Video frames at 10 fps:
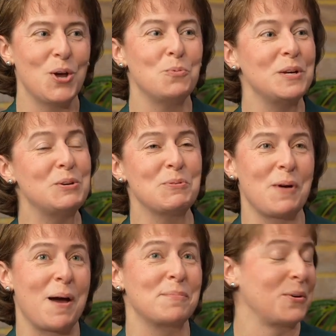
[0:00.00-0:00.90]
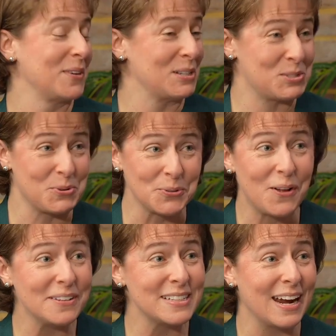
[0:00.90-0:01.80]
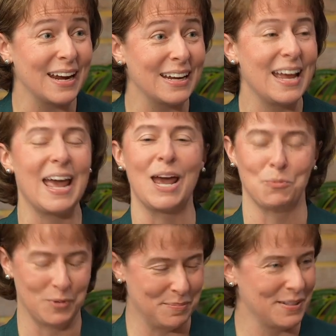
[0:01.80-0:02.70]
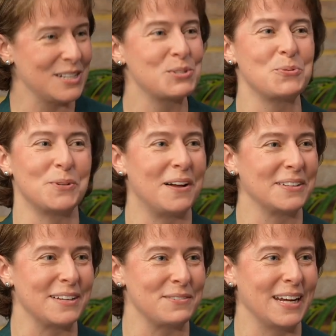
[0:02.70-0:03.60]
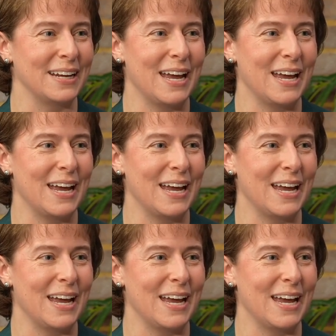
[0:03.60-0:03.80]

We grew up going to school all day and we played school all evening.